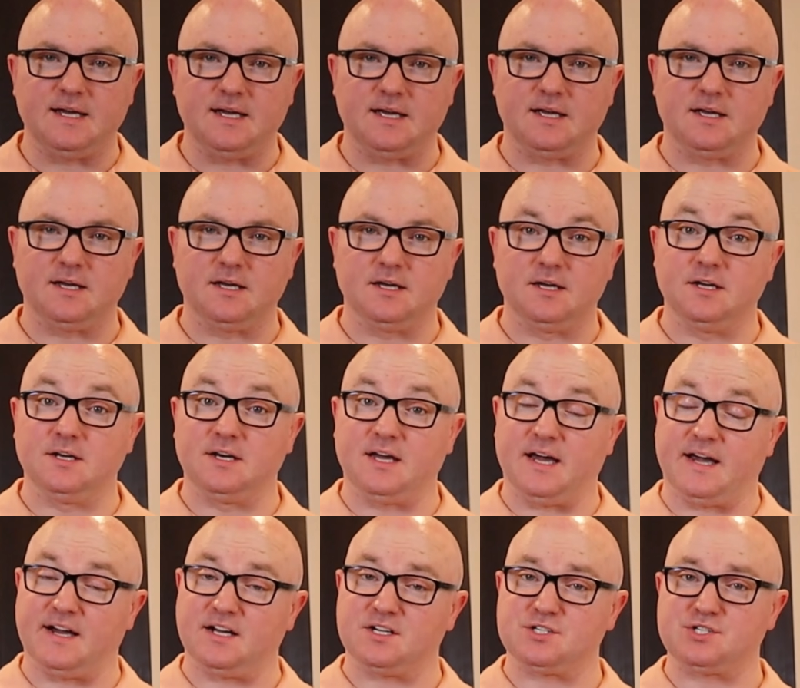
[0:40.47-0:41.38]
And
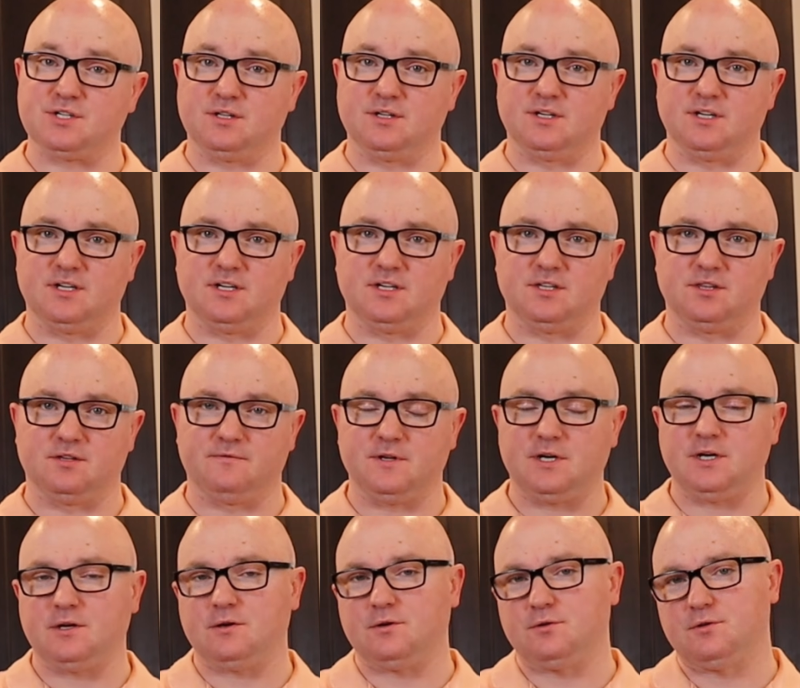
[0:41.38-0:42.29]
actually, the
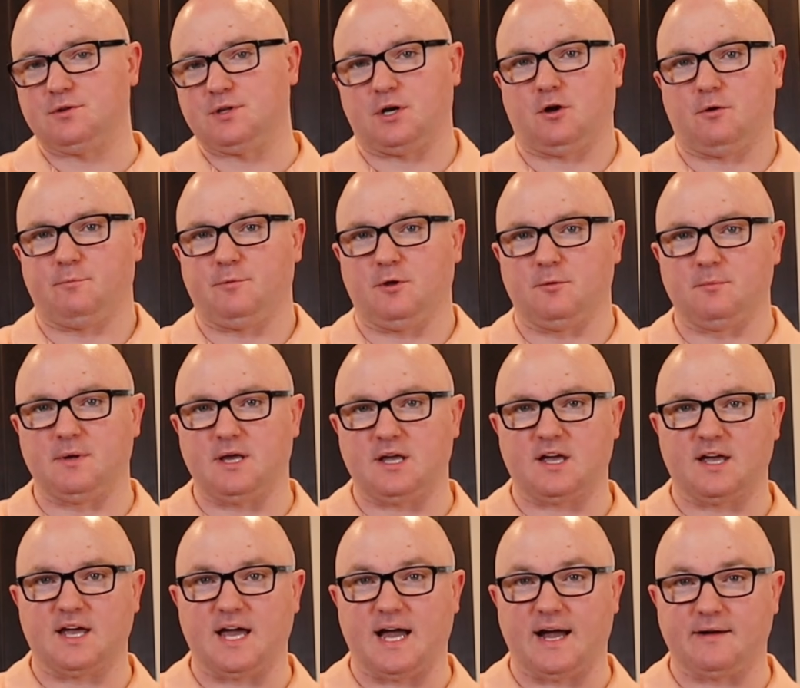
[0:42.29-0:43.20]
video that I'll be
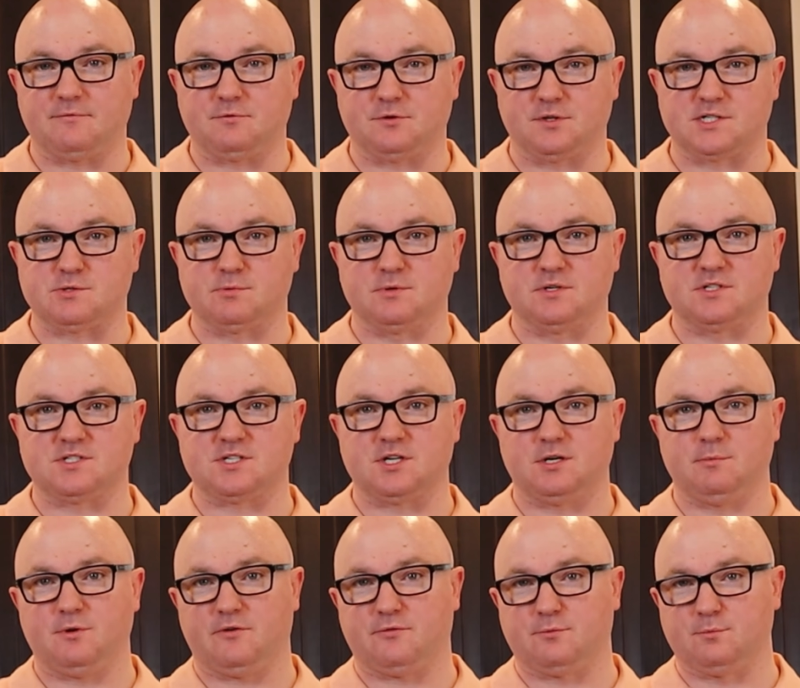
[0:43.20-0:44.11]
making after this one is
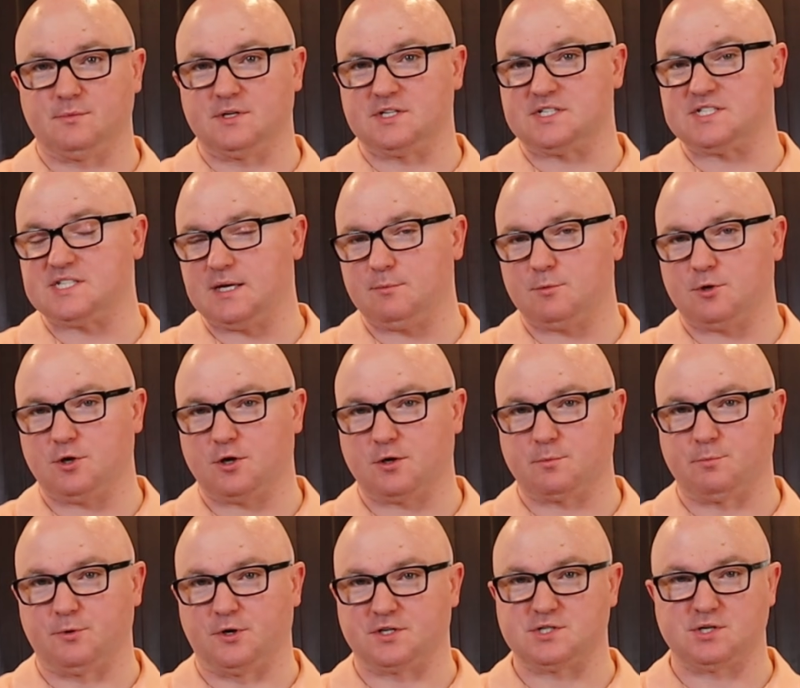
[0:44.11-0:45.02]
going to be from the same
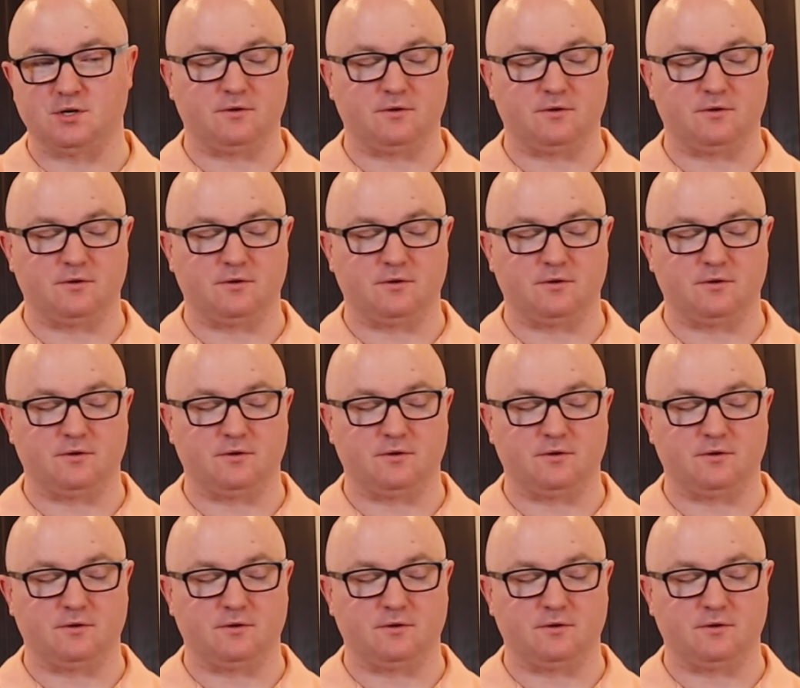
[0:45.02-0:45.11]
cookbook.